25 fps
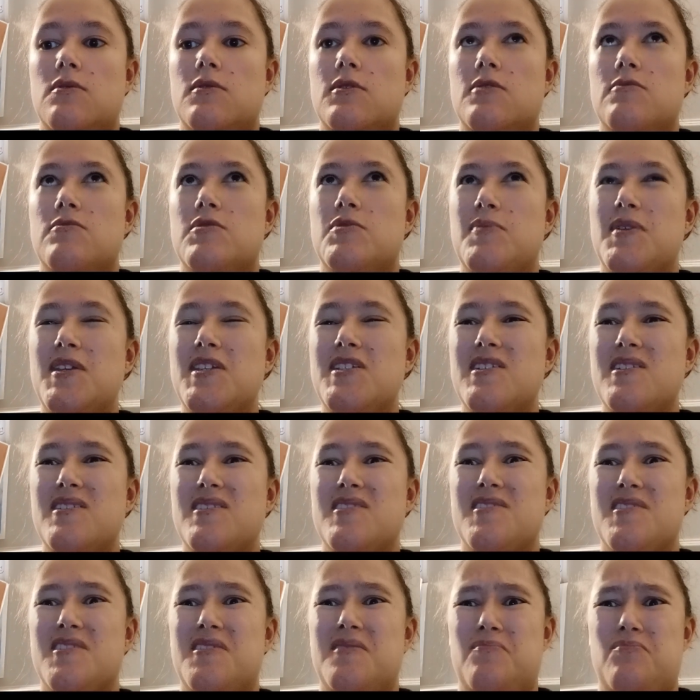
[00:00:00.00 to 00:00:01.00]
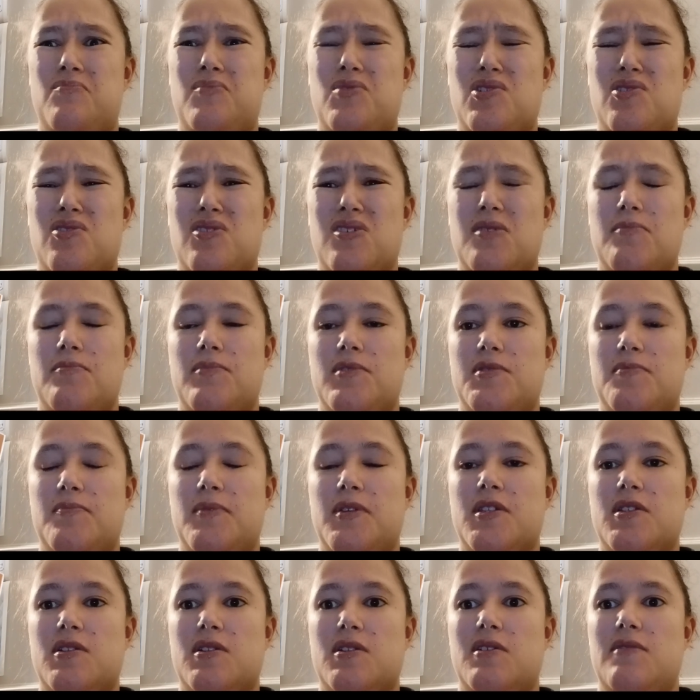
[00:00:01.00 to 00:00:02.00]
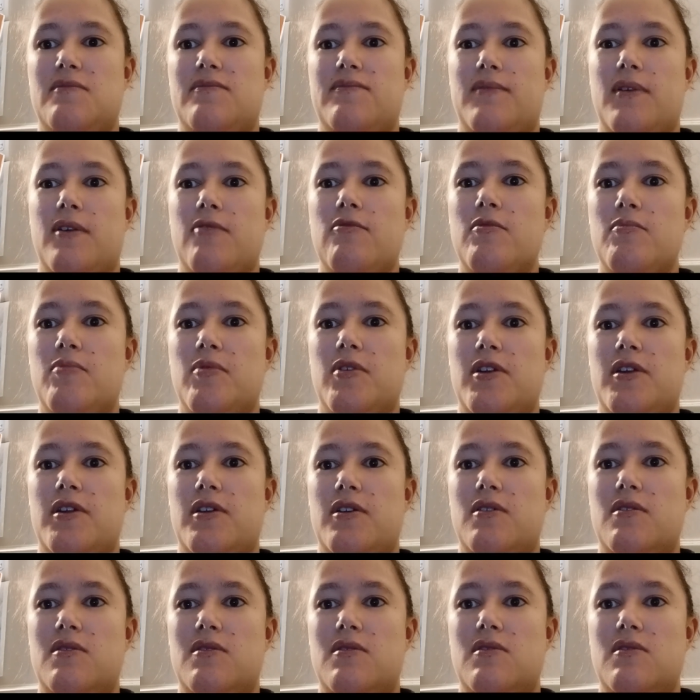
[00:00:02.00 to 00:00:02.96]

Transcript: So it's basically saying book club is basically therapy.